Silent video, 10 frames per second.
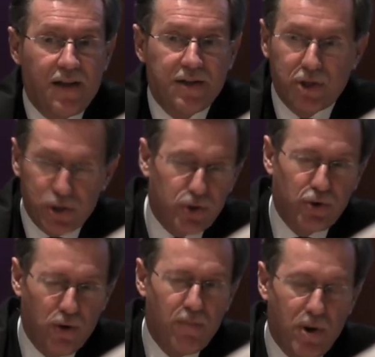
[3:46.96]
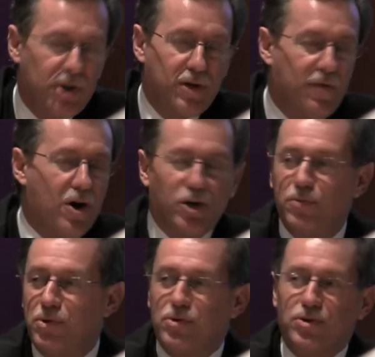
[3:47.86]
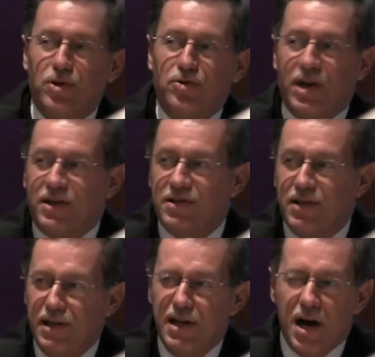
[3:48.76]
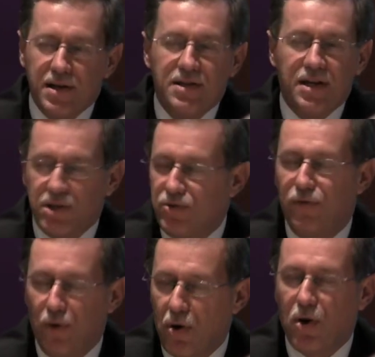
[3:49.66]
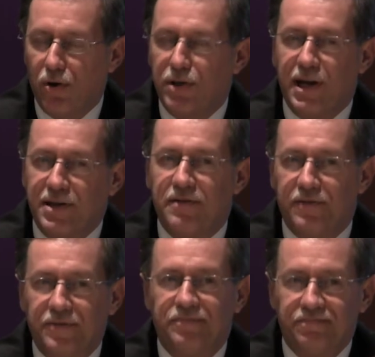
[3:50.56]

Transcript: There's a strong body of argument to suggest 9 years you've long gone native.